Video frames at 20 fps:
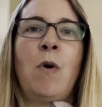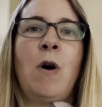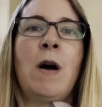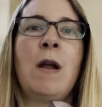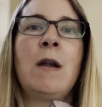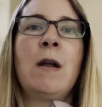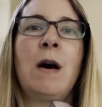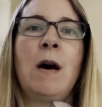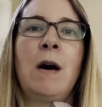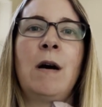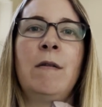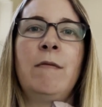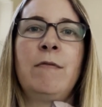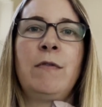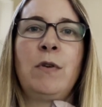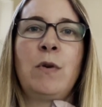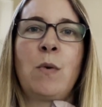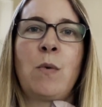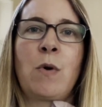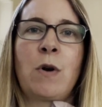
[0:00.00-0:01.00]
one
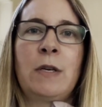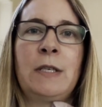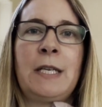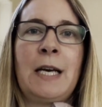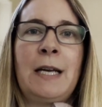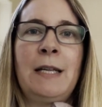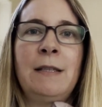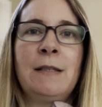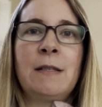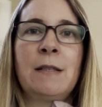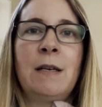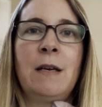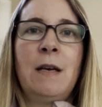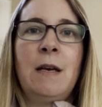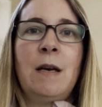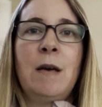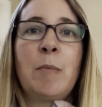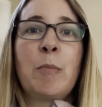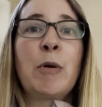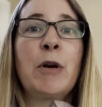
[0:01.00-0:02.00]
of your debts
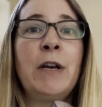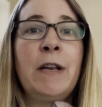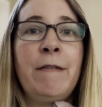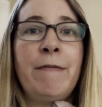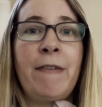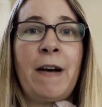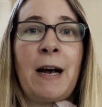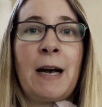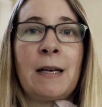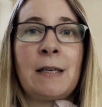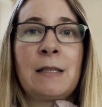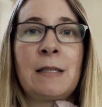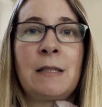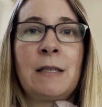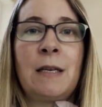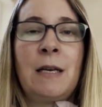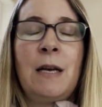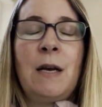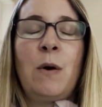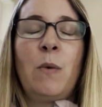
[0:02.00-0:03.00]
pretty
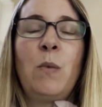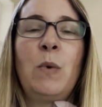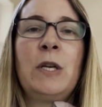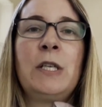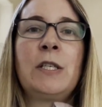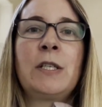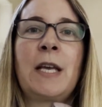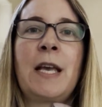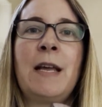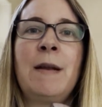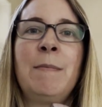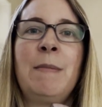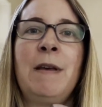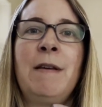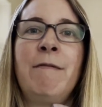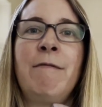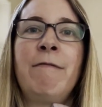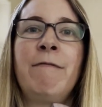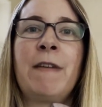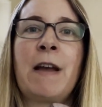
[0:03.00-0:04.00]
fast, which can
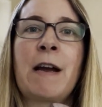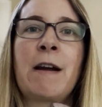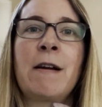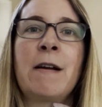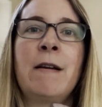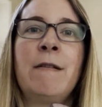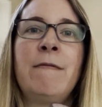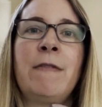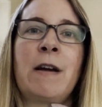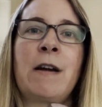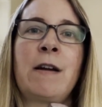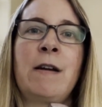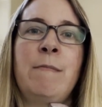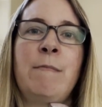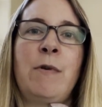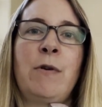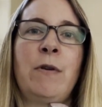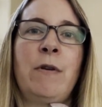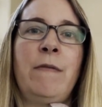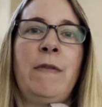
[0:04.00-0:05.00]
be very, very
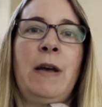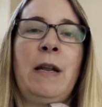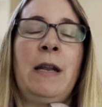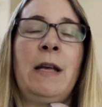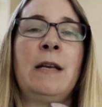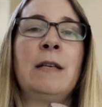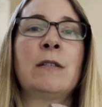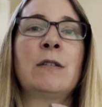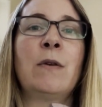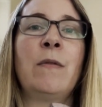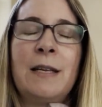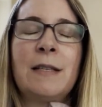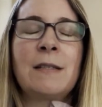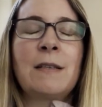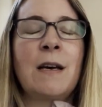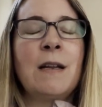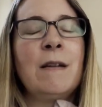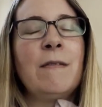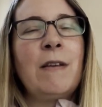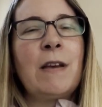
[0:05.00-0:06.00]
motivating. And it's
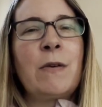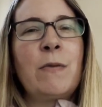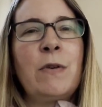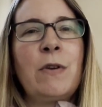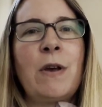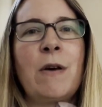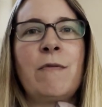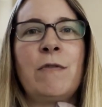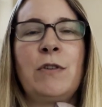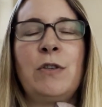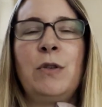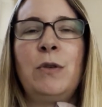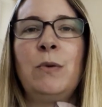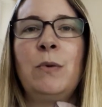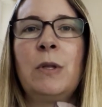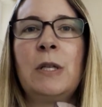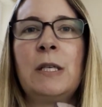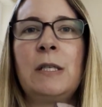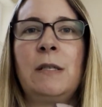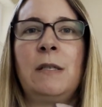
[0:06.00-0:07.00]
kind of like when you have a
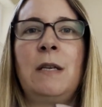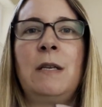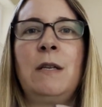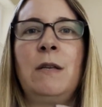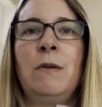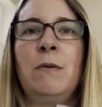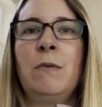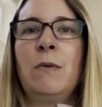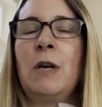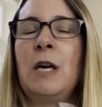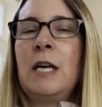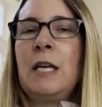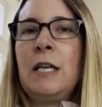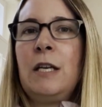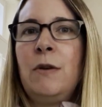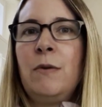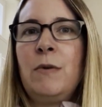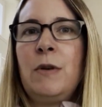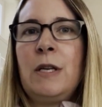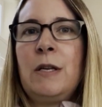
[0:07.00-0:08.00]
to-do list and
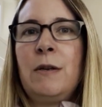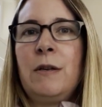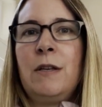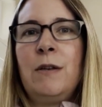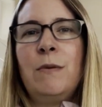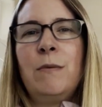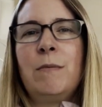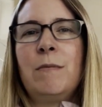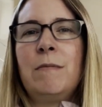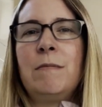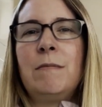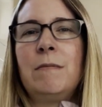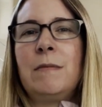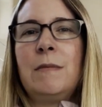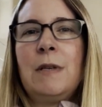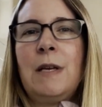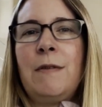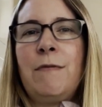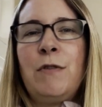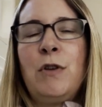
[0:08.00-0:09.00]

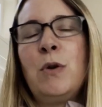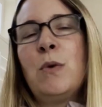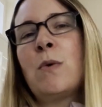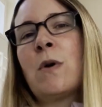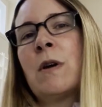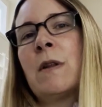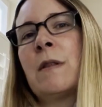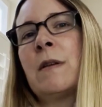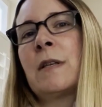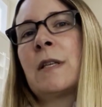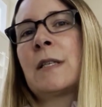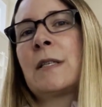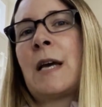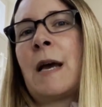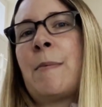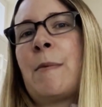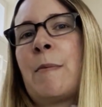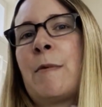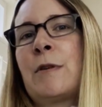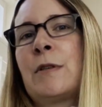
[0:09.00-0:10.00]
if you are the
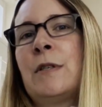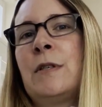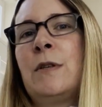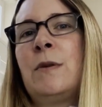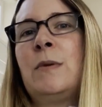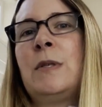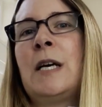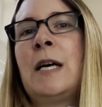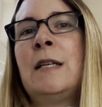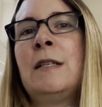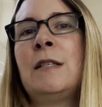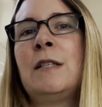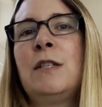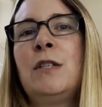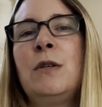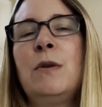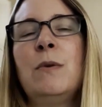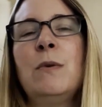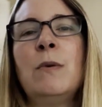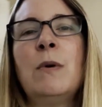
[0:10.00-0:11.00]
type of person who tends
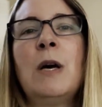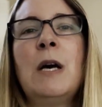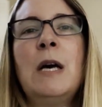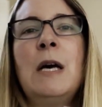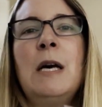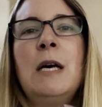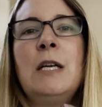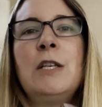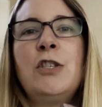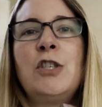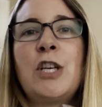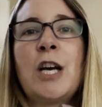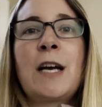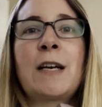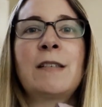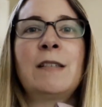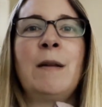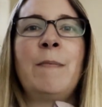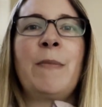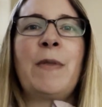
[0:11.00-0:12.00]
to
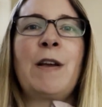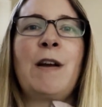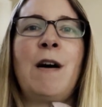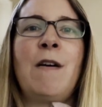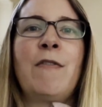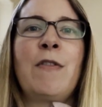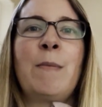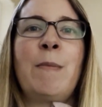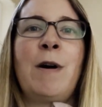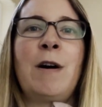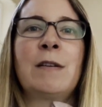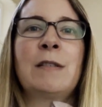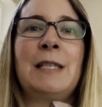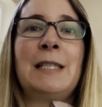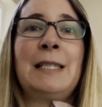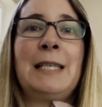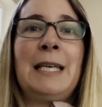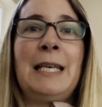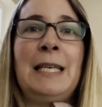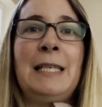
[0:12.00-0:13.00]
check something off the box
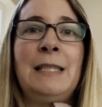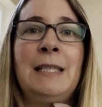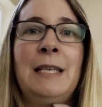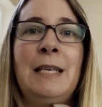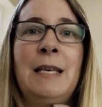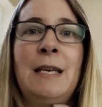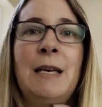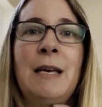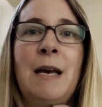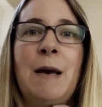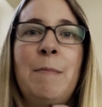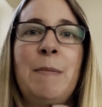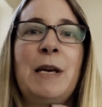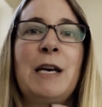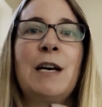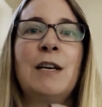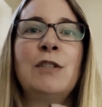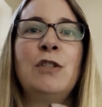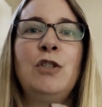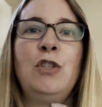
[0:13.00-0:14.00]
that's easy
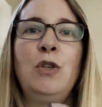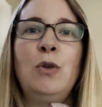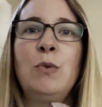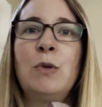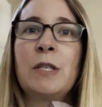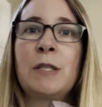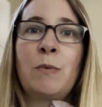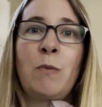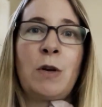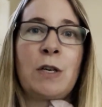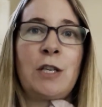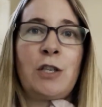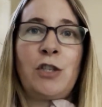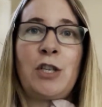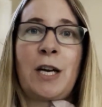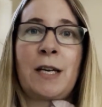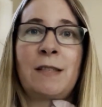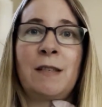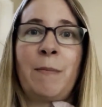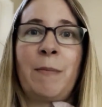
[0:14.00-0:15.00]
because you just want to
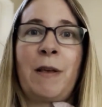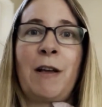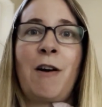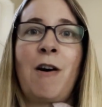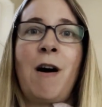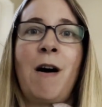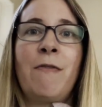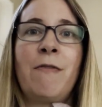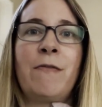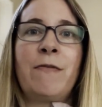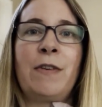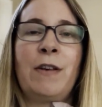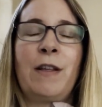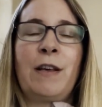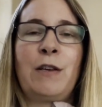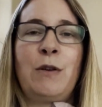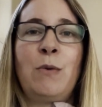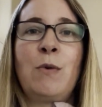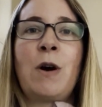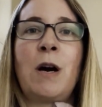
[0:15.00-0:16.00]
check something off and feel
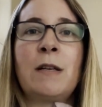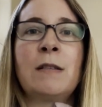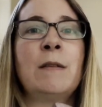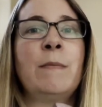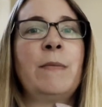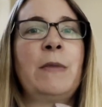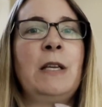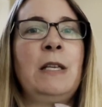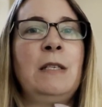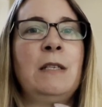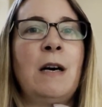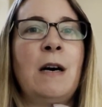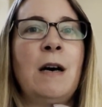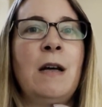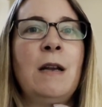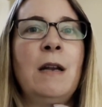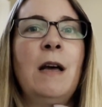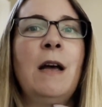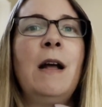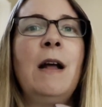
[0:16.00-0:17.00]
like you got something
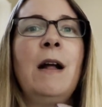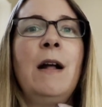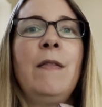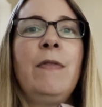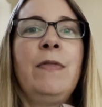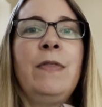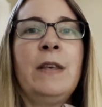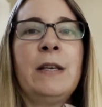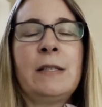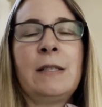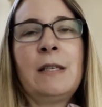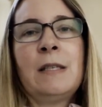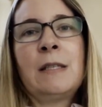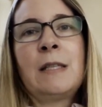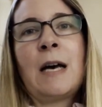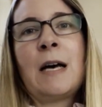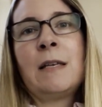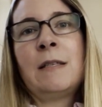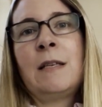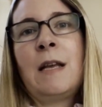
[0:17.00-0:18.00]
done, this is
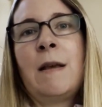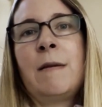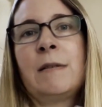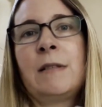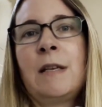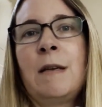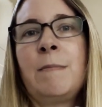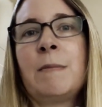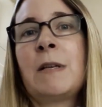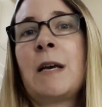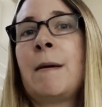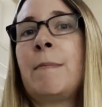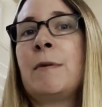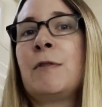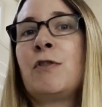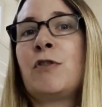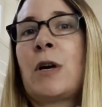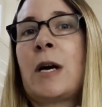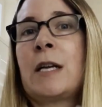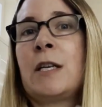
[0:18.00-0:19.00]
that same type
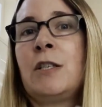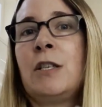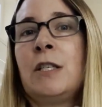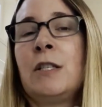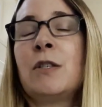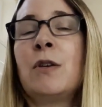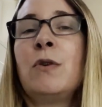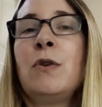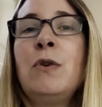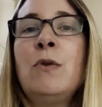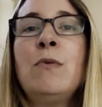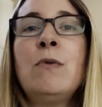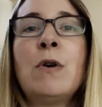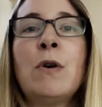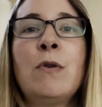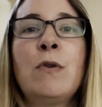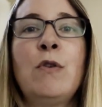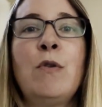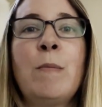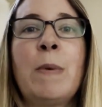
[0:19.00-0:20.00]
of strategy. So you
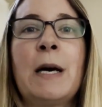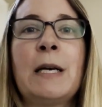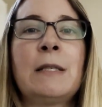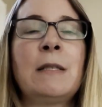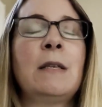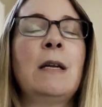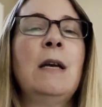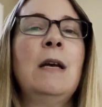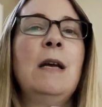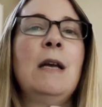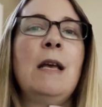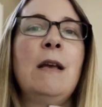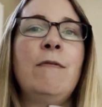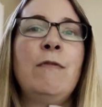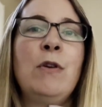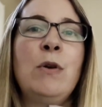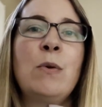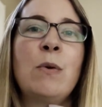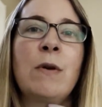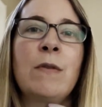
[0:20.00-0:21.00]
know you best.
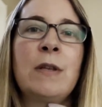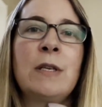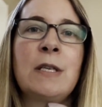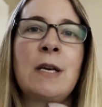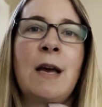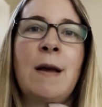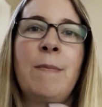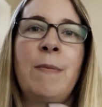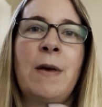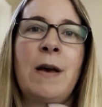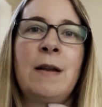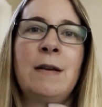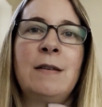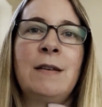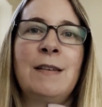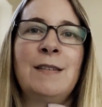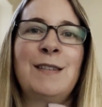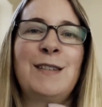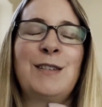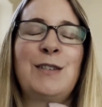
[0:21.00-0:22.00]
If you are the type that
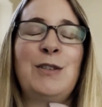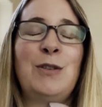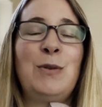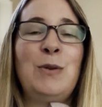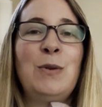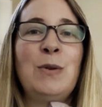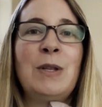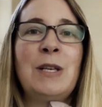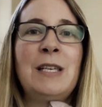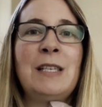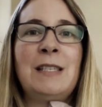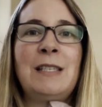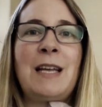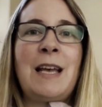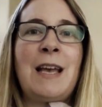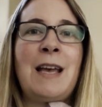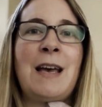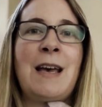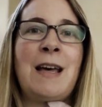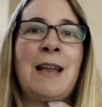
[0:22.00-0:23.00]
does the to-do list
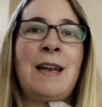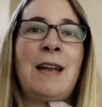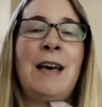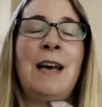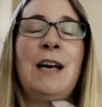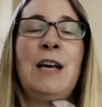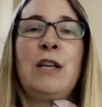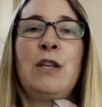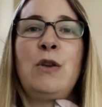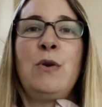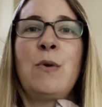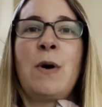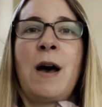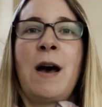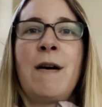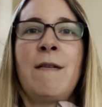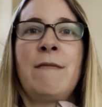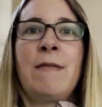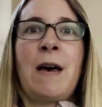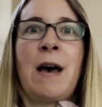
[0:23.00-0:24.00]
and you
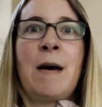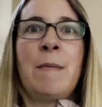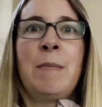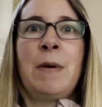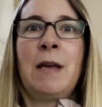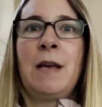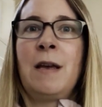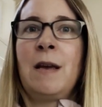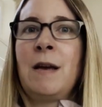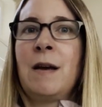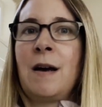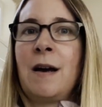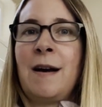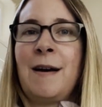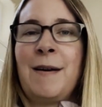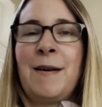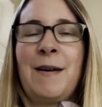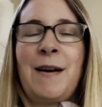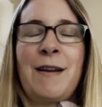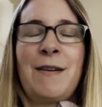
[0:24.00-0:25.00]
have that big,
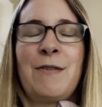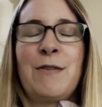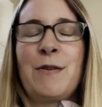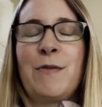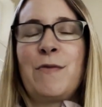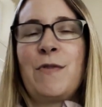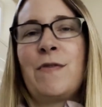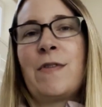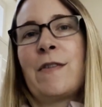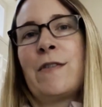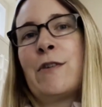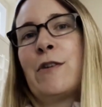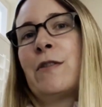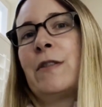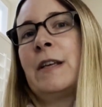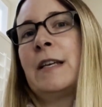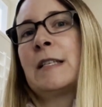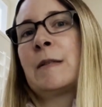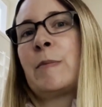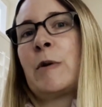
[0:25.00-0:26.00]
I don't know if you've ever heard
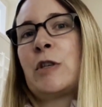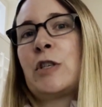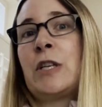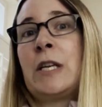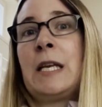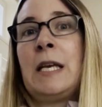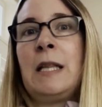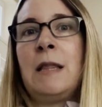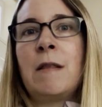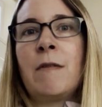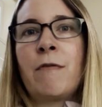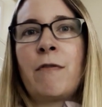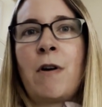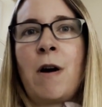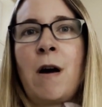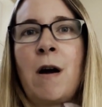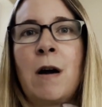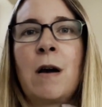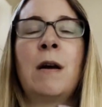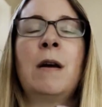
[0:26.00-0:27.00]
the expression, eat the
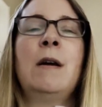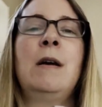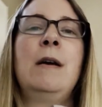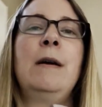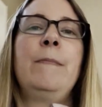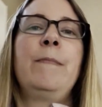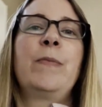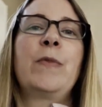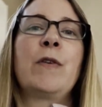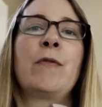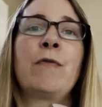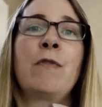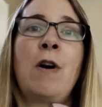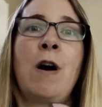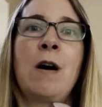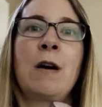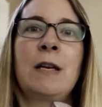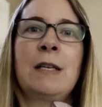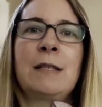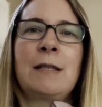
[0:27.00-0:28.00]
frog. The
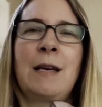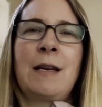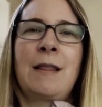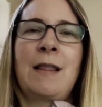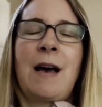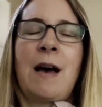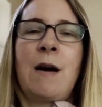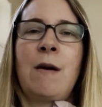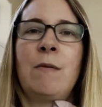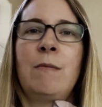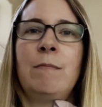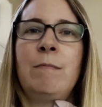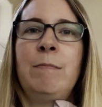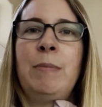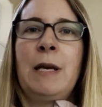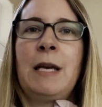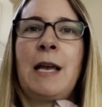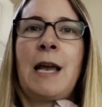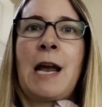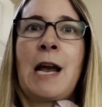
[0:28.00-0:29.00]
frog is like that
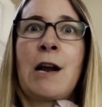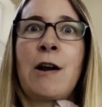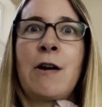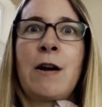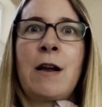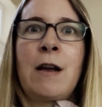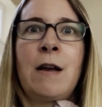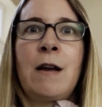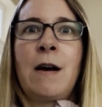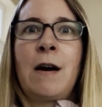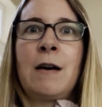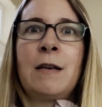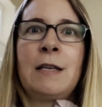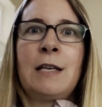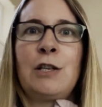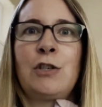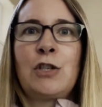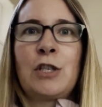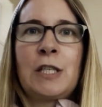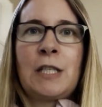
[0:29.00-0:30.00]
big, hairy,
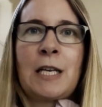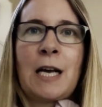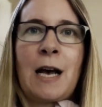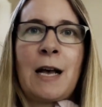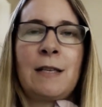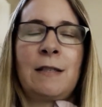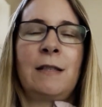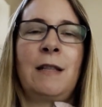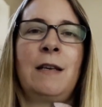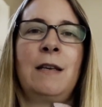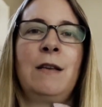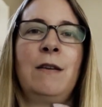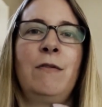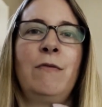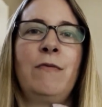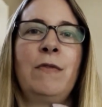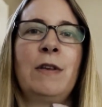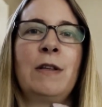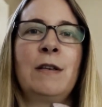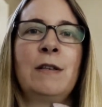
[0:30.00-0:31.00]
audacious task that you
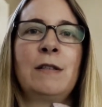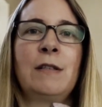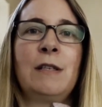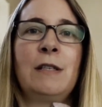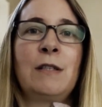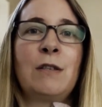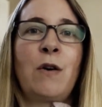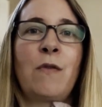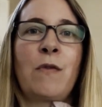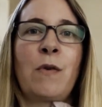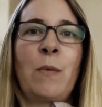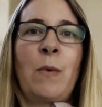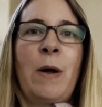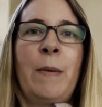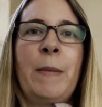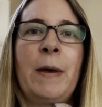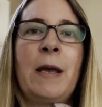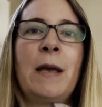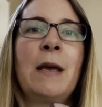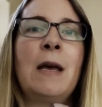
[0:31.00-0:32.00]
feel it's
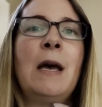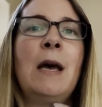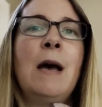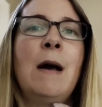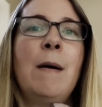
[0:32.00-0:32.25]
overwhelming.